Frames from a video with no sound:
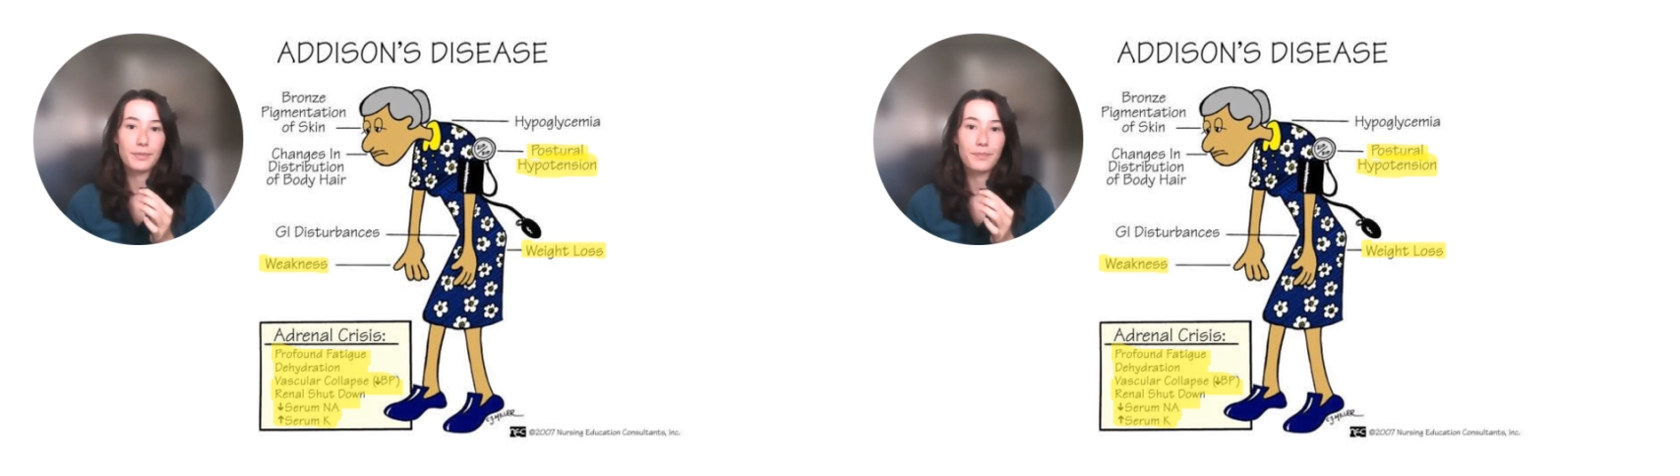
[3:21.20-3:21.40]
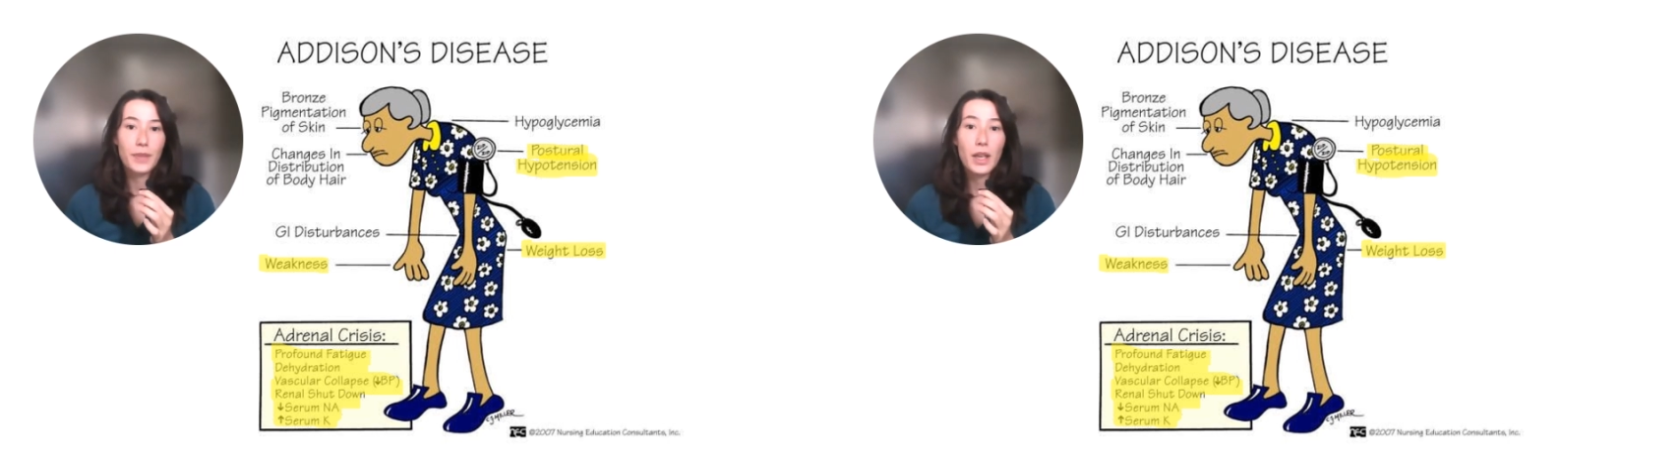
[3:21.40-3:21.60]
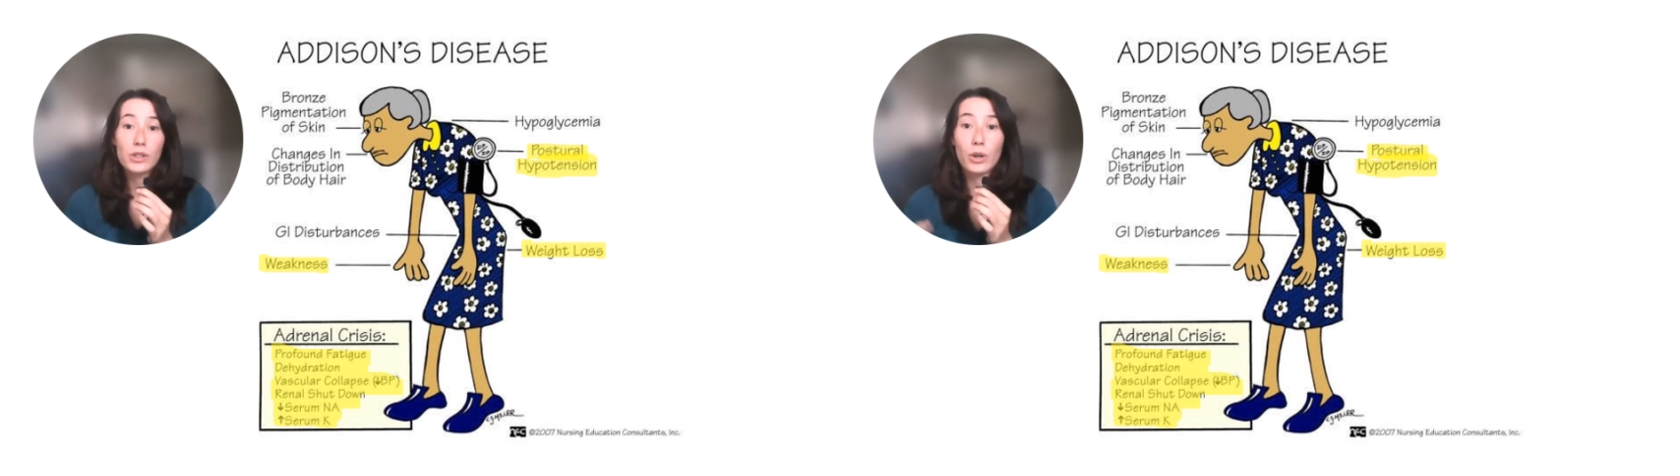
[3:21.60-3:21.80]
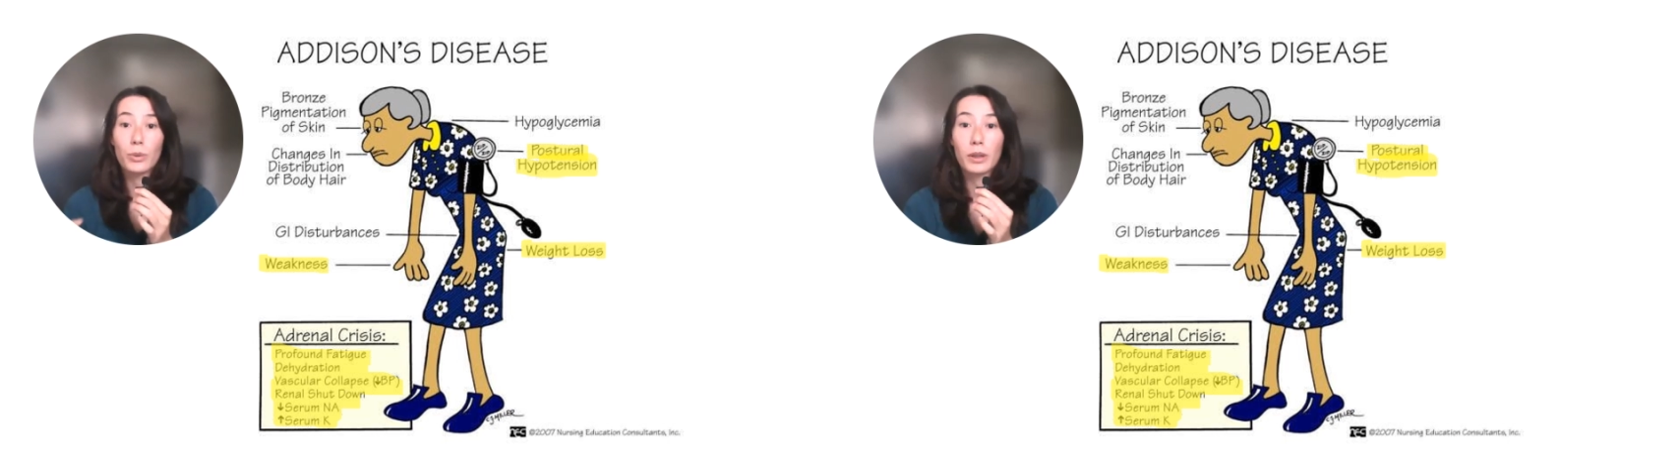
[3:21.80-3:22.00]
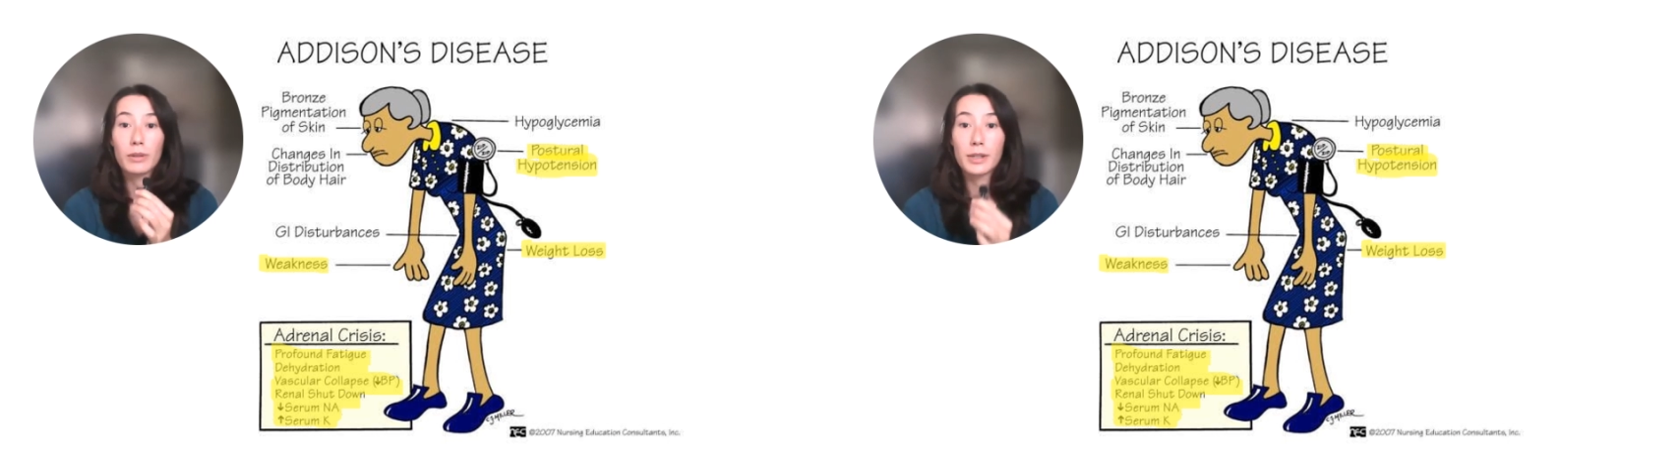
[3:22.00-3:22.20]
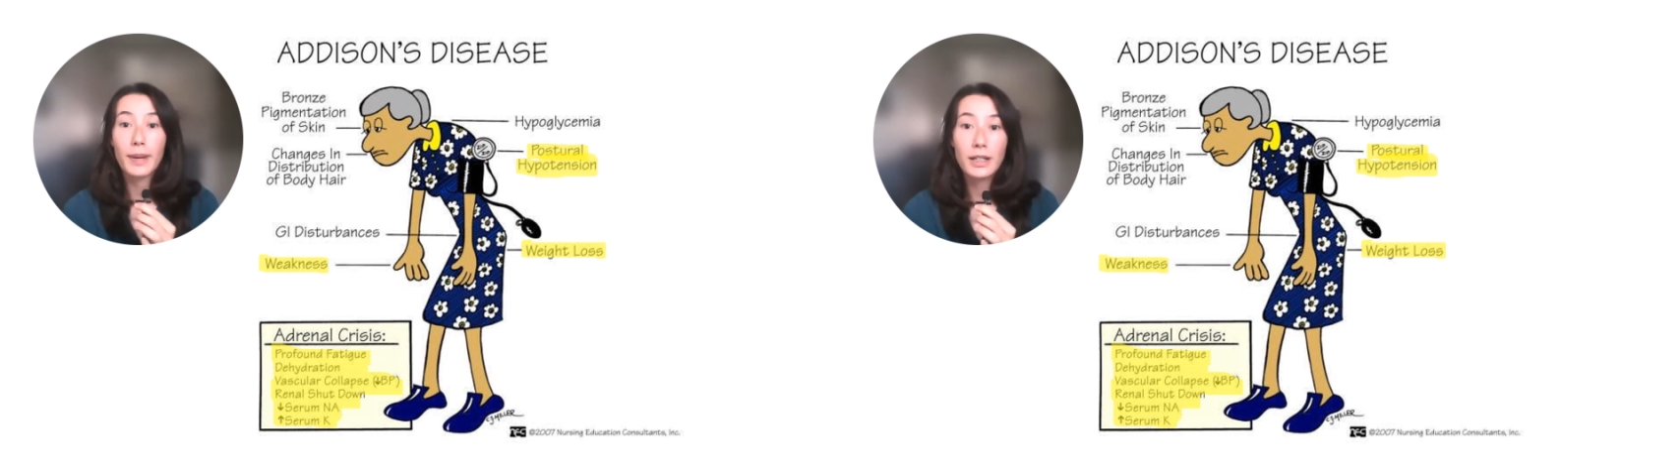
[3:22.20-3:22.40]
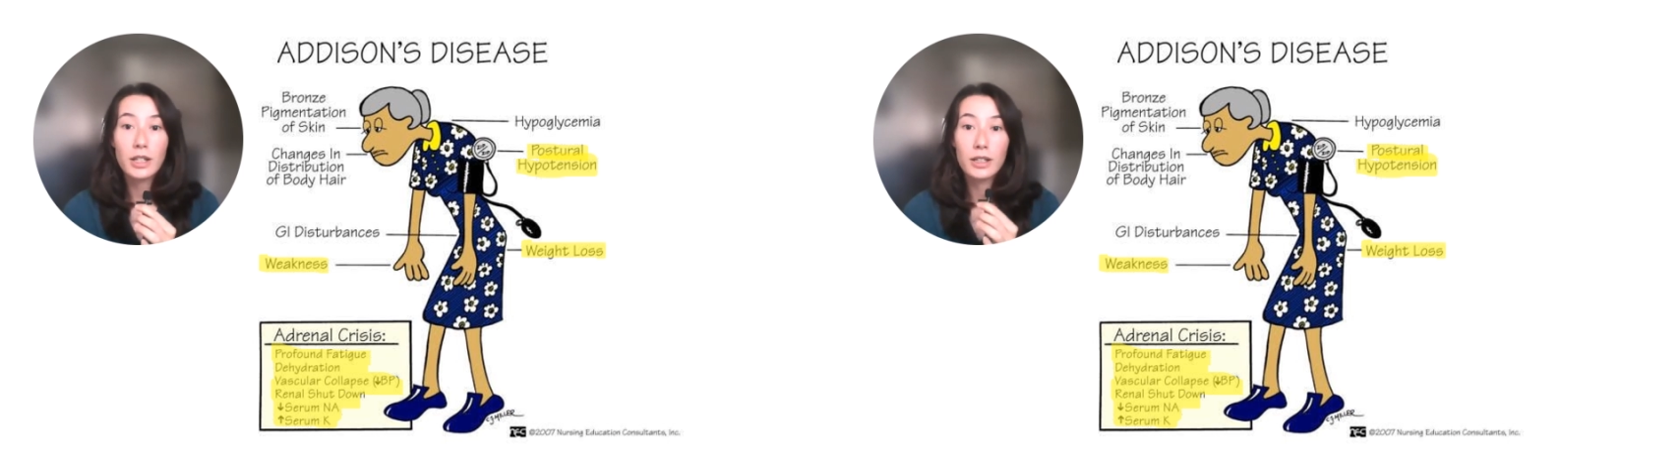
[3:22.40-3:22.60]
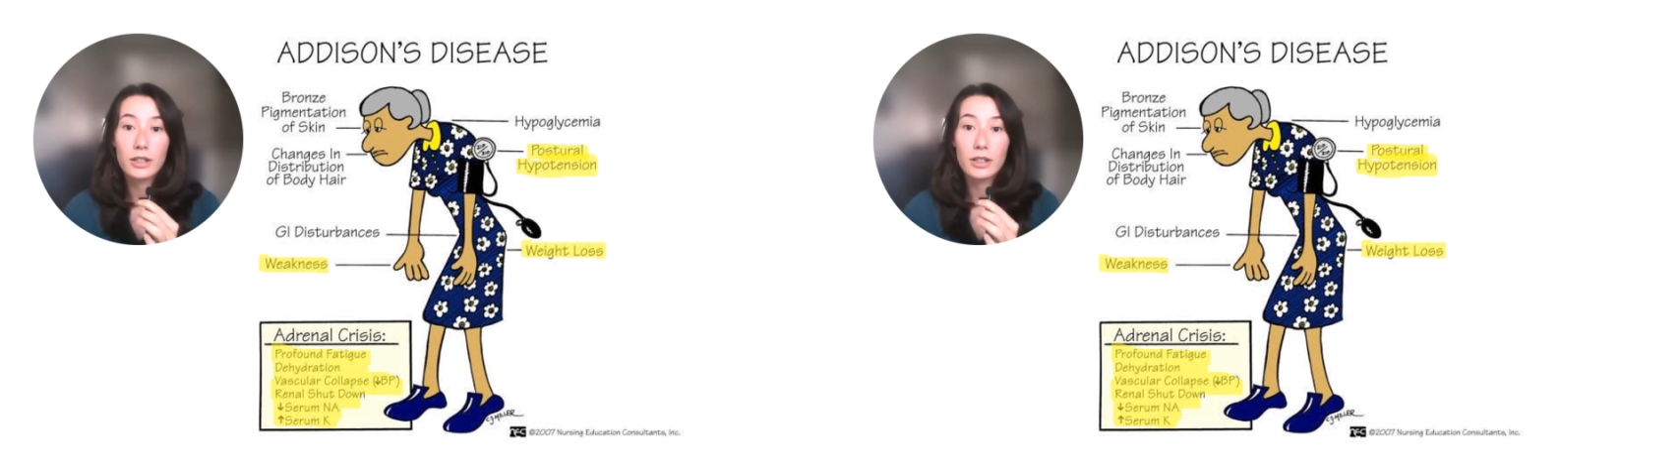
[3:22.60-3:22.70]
So with respect